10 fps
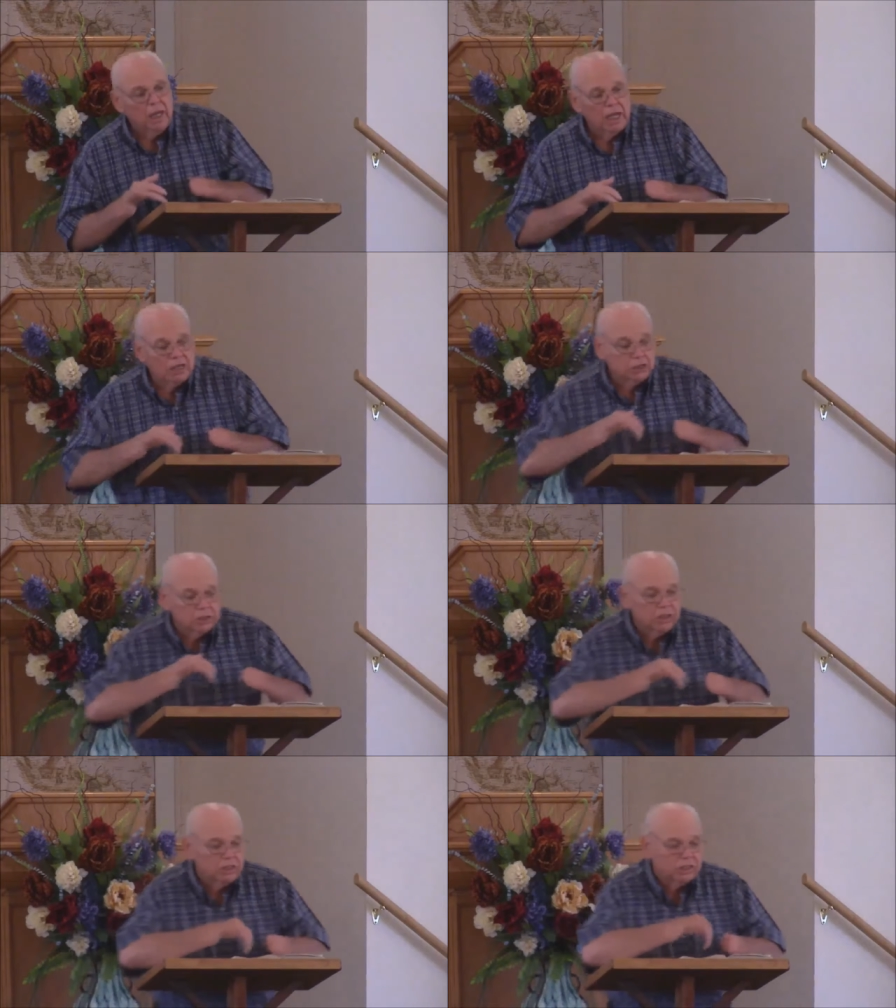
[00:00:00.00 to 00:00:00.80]
and
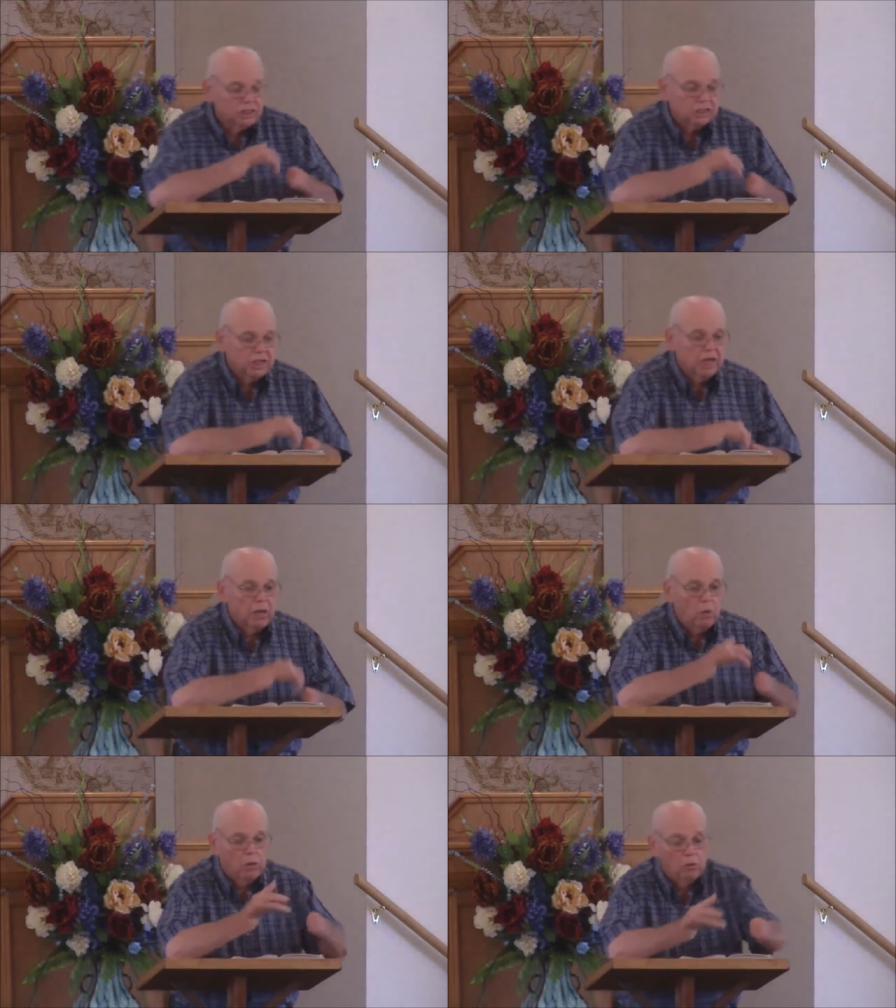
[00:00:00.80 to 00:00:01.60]
sees this thing
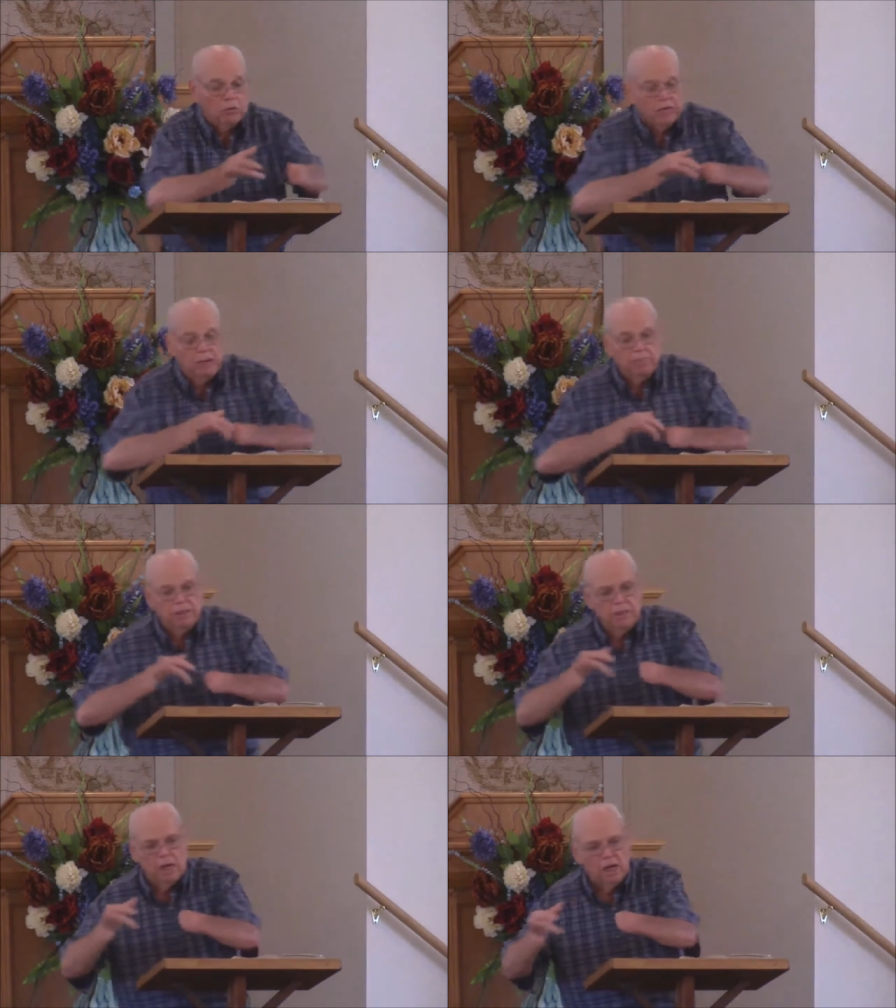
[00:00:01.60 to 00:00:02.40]
going on or that,
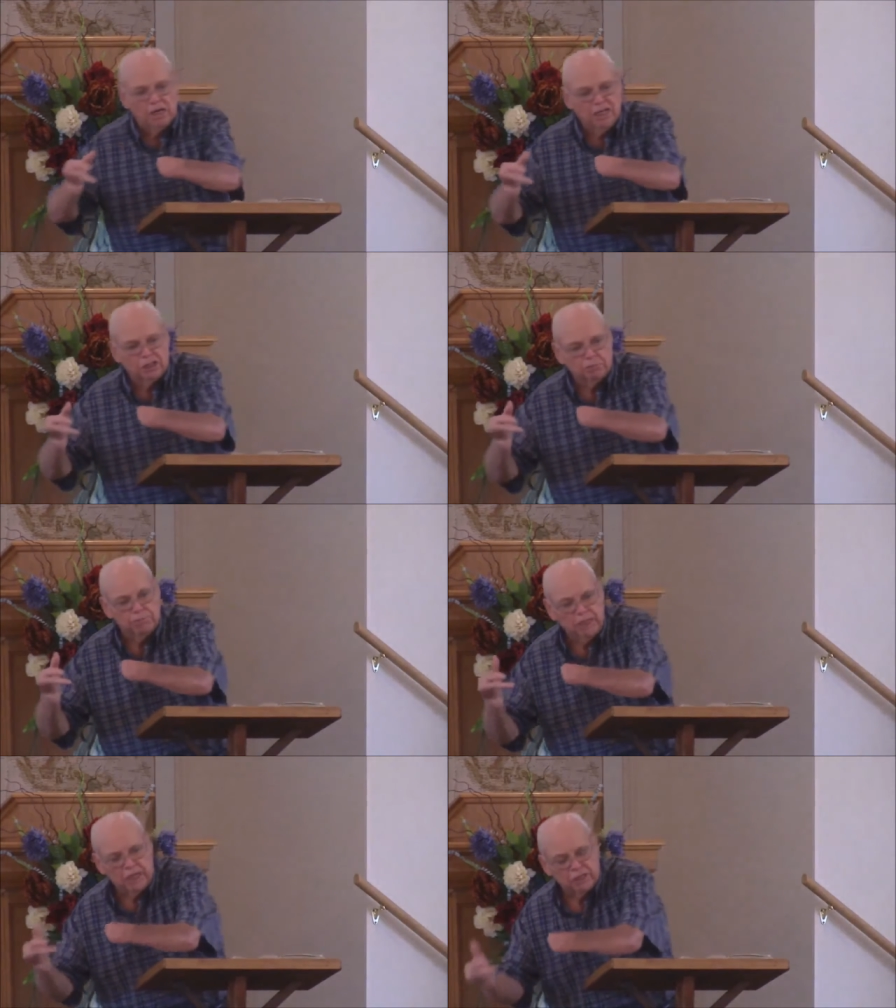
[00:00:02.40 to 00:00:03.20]
but God is
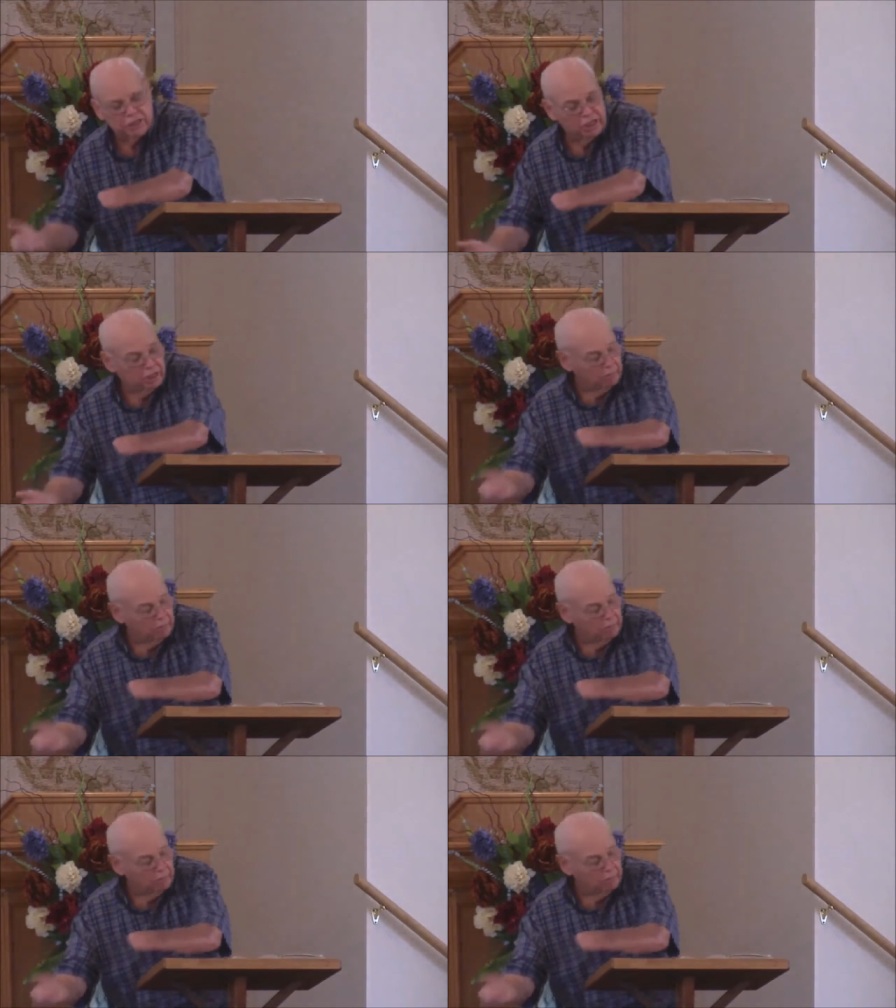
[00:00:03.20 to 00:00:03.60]
speaking to him,